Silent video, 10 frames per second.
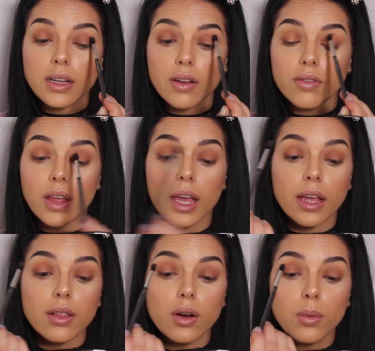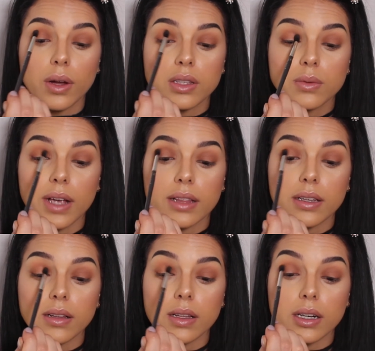of the halo once we add the
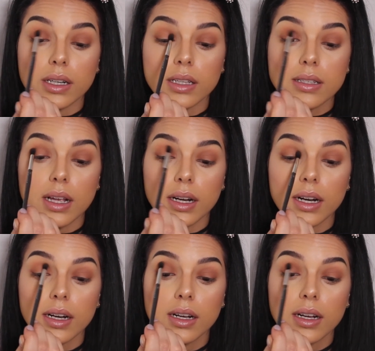glitter in the center.